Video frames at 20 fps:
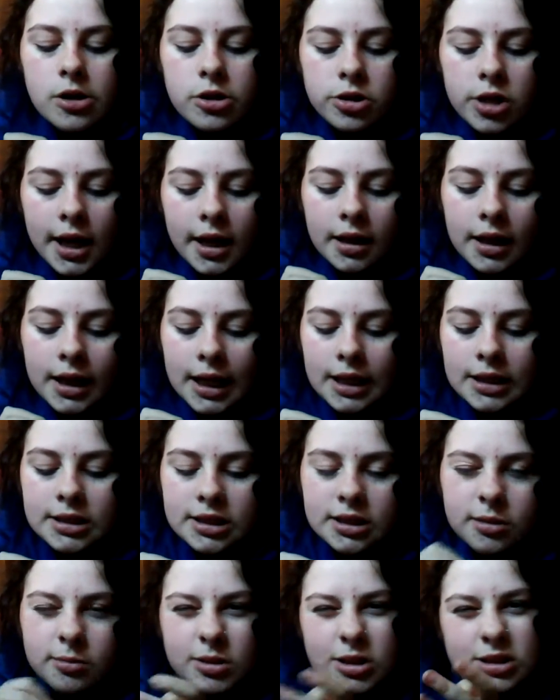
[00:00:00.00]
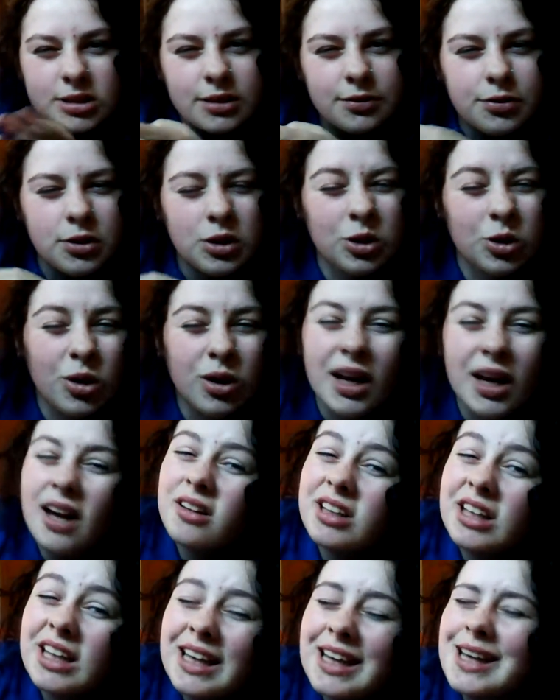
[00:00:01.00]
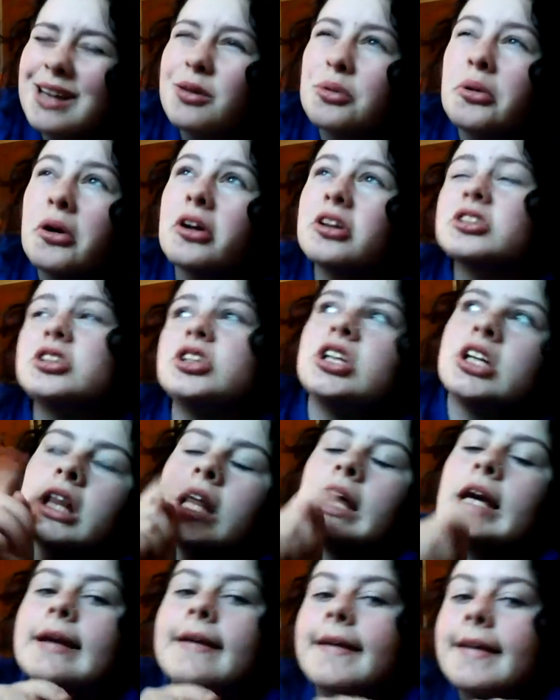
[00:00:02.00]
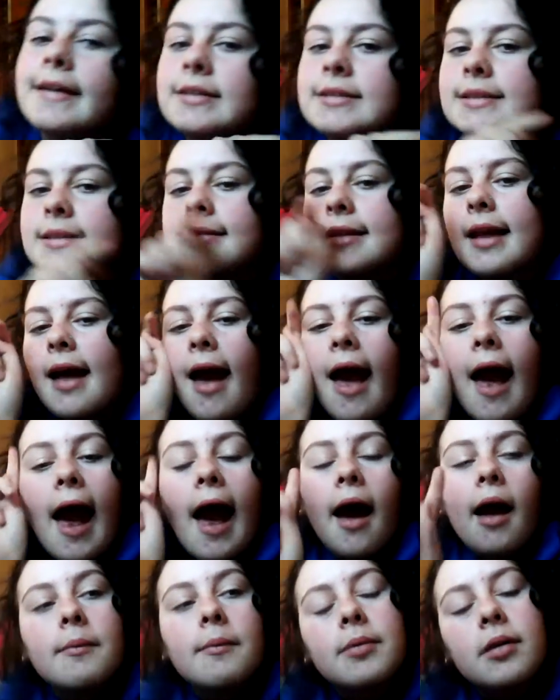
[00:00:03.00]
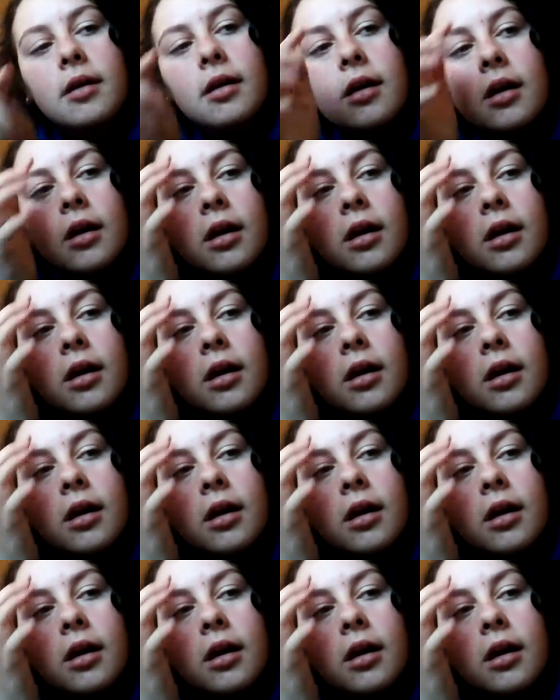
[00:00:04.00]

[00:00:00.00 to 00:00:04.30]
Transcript: So I click into them because if you know how Kik works, you click into the app